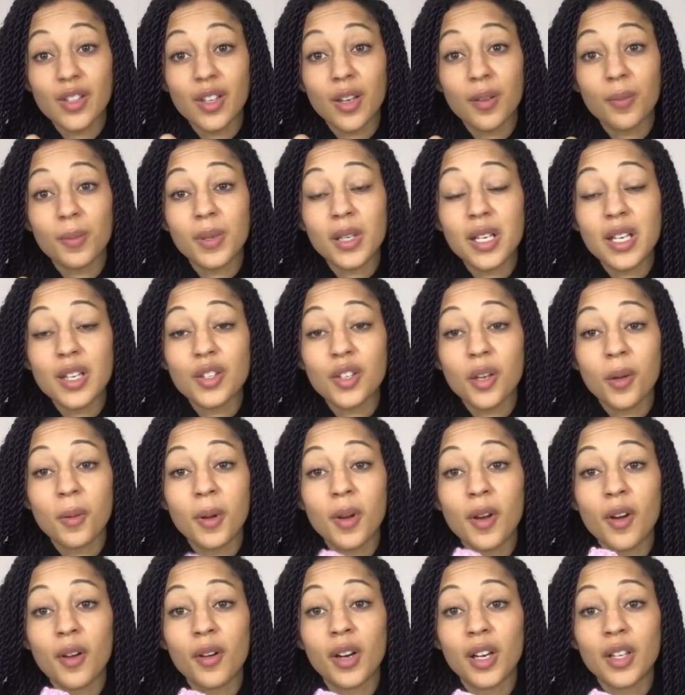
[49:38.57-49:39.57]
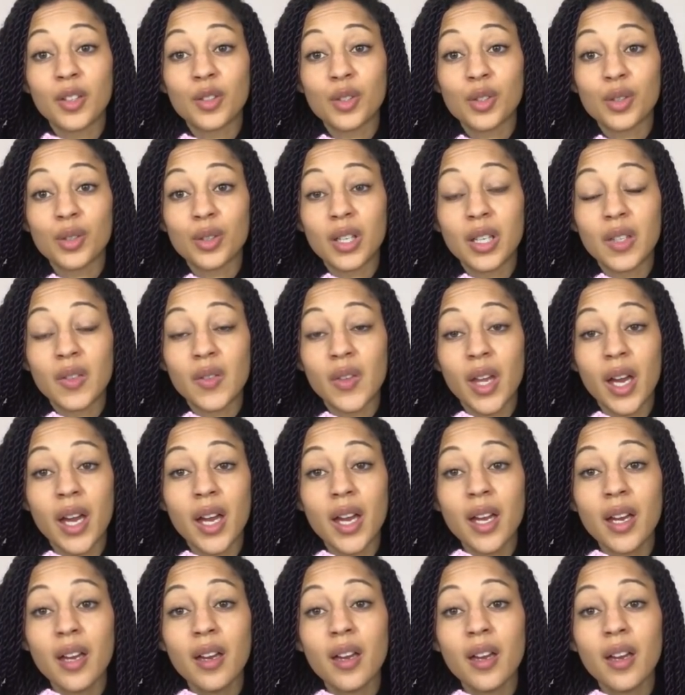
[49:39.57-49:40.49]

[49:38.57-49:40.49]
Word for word: So please go along and join there.